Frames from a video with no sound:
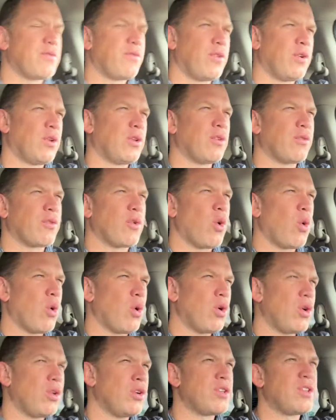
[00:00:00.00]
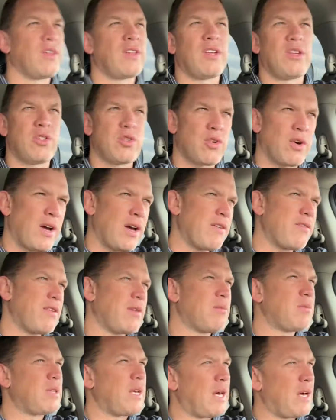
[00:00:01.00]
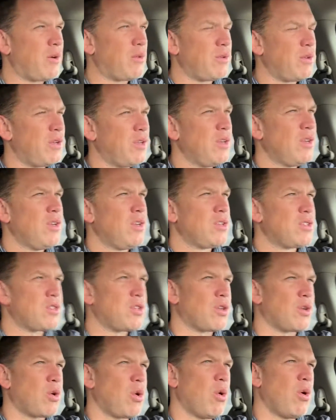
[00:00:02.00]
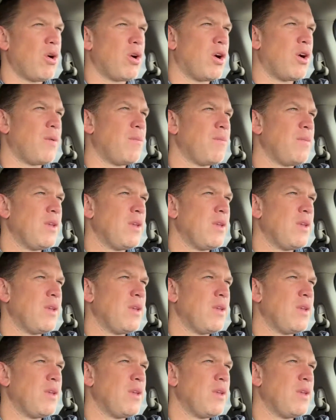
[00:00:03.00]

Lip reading: full of corn to then drive them down to the corner.